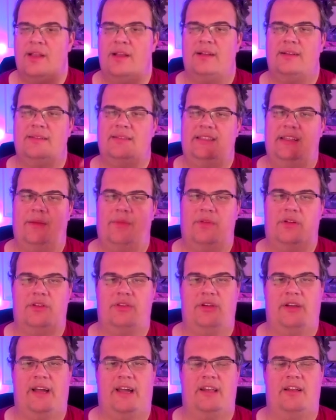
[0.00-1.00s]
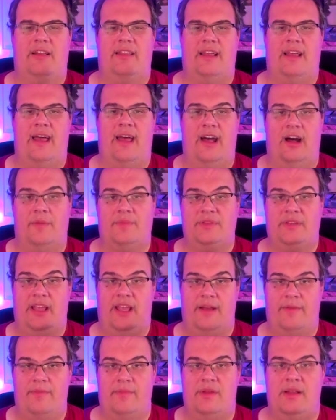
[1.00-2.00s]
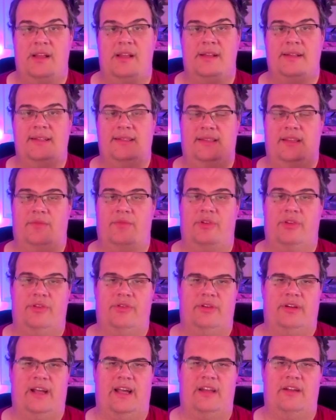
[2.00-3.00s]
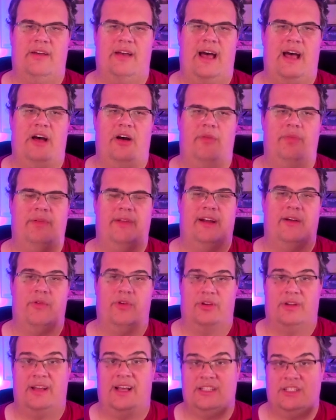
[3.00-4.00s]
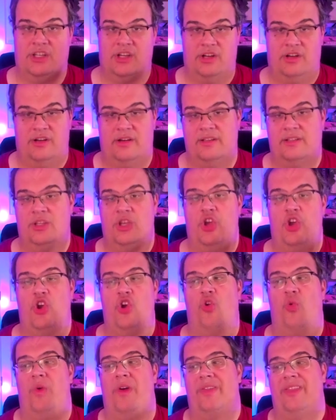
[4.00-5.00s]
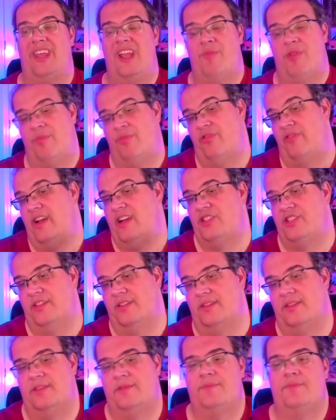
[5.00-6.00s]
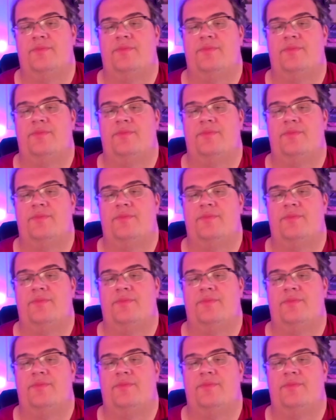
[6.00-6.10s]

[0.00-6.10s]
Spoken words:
similar to kind of that helps him, similar to kind of how Black Widow has hers with the preparations.